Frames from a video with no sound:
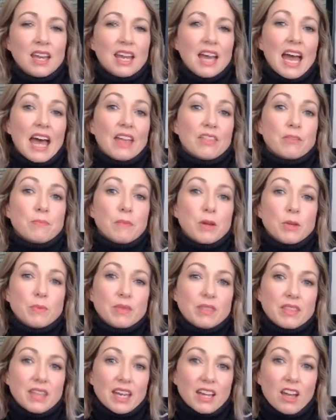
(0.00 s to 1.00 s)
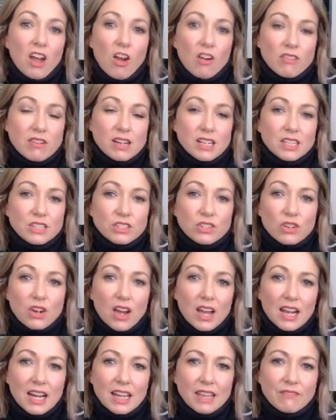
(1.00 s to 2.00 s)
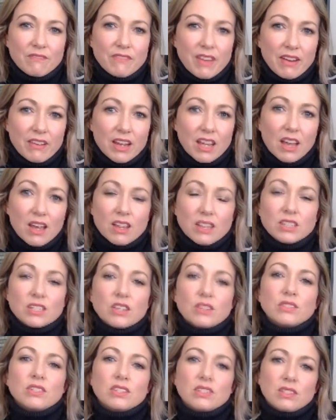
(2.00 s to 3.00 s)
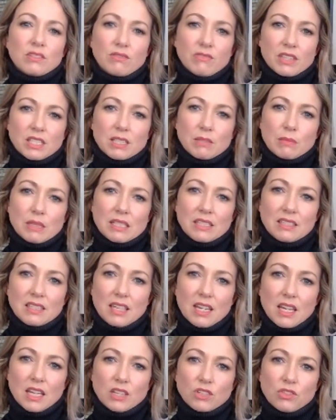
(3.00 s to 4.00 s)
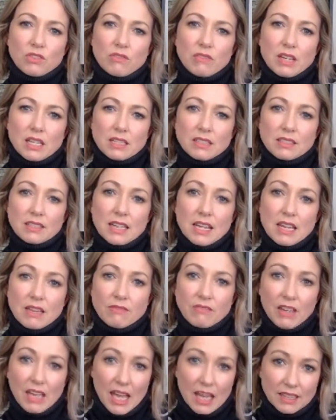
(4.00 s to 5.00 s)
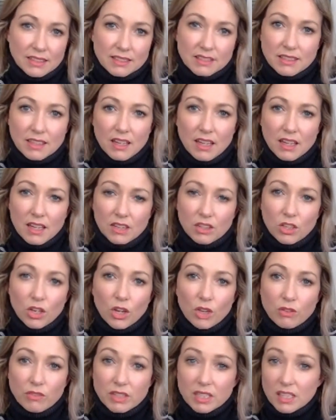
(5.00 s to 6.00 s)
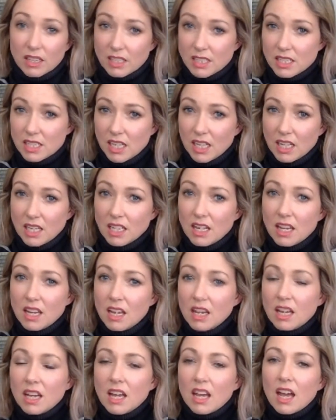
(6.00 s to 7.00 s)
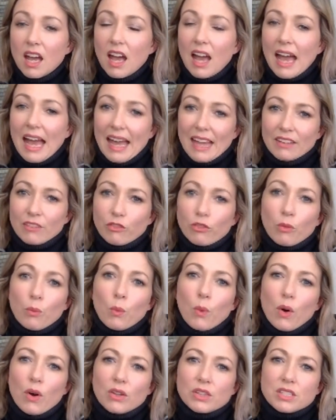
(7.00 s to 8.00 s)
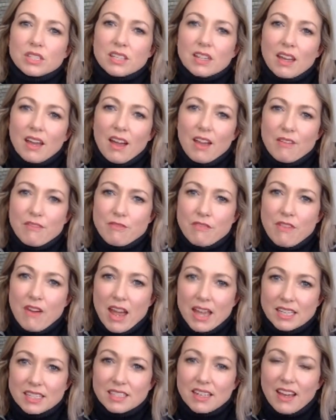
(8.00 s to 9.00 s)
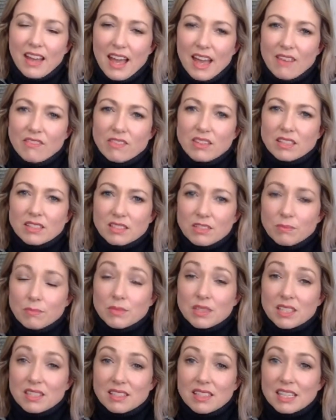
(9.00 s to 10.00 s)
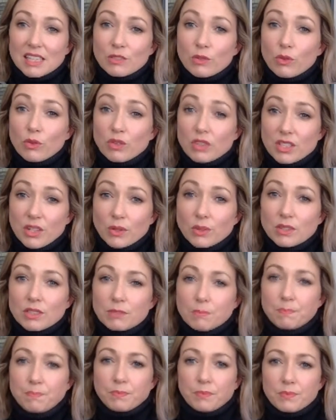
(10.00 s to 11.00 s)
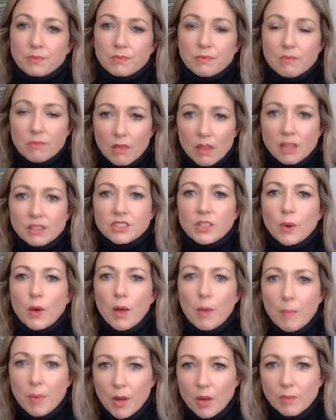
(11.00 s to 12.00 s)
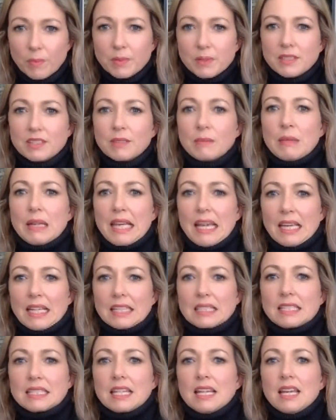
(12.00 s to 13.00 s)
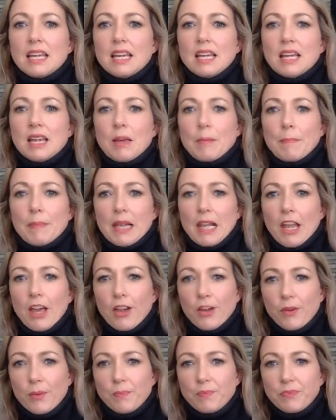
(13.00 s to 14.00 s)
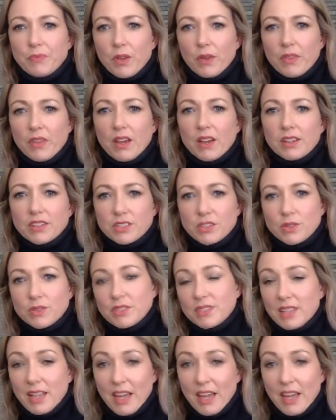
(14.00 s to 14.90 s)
At the moment, they're currently trialling very high doses of vitamin C intravenously for cancer and COVID-19, and from what I've read, are having some successful results. So I'll pop some links below on the articles that